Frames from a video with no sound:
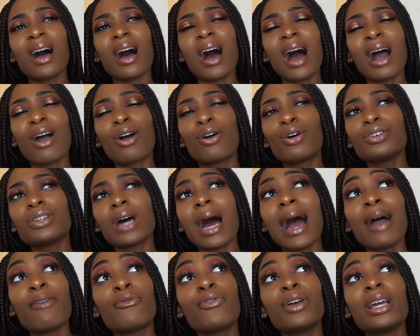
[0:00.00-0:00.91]

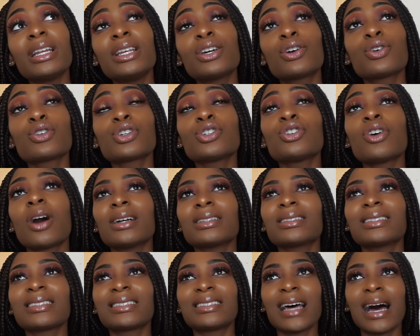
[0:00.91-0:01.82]
I really could not
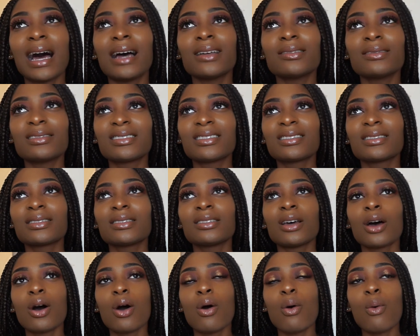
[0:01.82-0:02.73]
understand
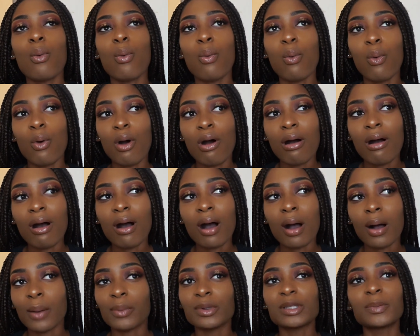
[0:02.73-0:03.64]
what
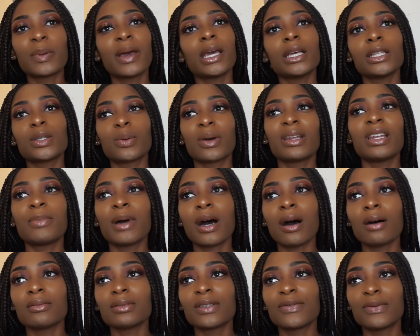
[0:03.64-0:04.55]
I was paying
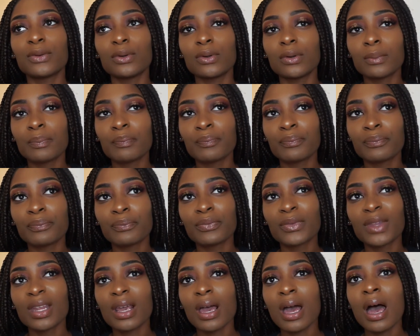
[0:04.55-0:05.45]
£20 for.
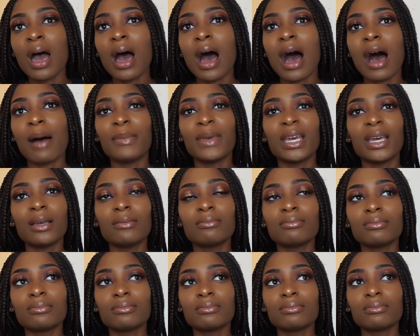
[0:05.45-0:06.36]
I
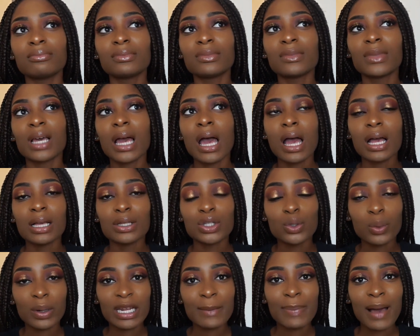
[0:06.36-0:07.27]
mean,
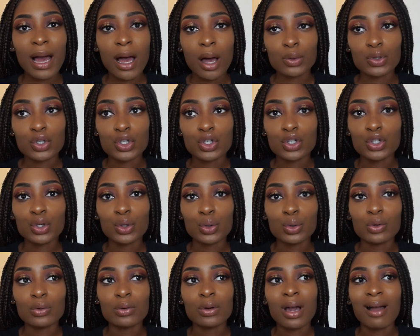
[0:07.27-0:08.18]
£20
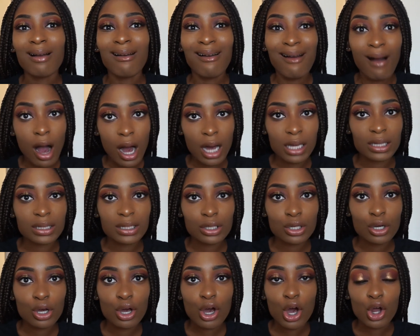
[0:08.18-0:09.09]
to
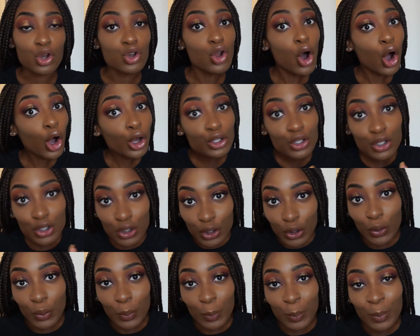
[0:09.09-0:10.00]
cut, not
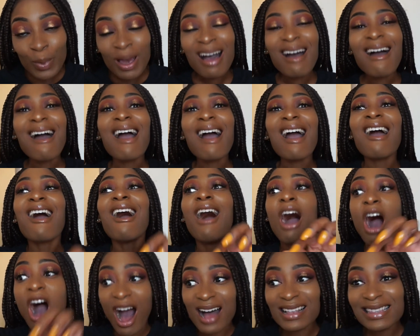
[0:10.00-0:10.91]
consume,
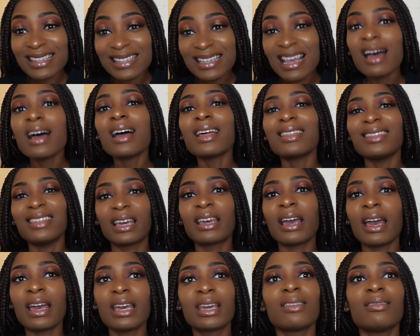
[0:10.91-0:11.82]
cut the
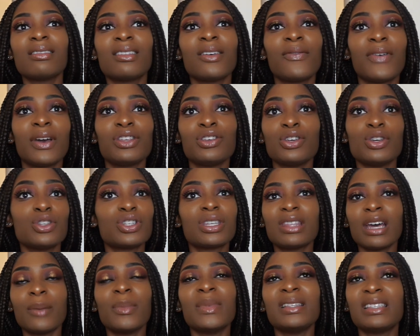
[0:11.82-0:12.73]
cake in the venue. To
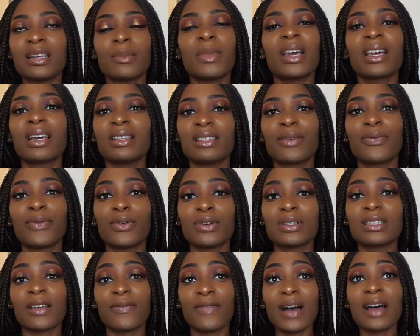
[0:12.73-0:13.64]
them, it didn't make a
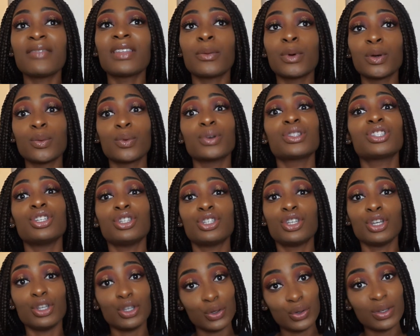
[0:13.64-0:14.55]
difference. The fact that we wanted
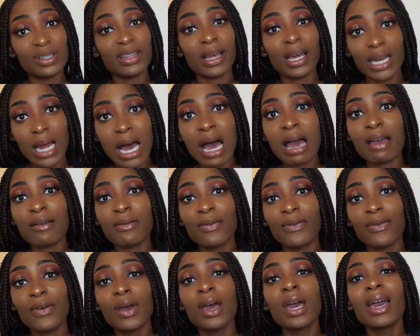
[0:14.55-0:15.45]
to use their
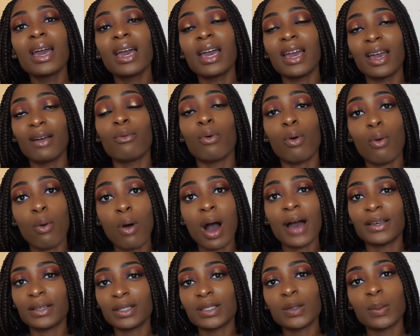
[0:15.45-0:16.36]
knife, it
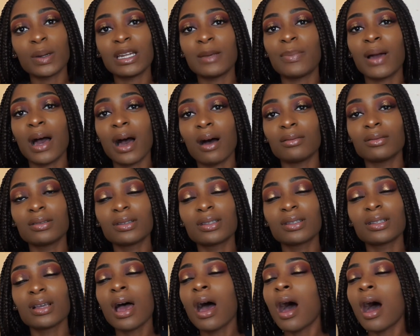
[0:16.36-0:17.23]
required £20.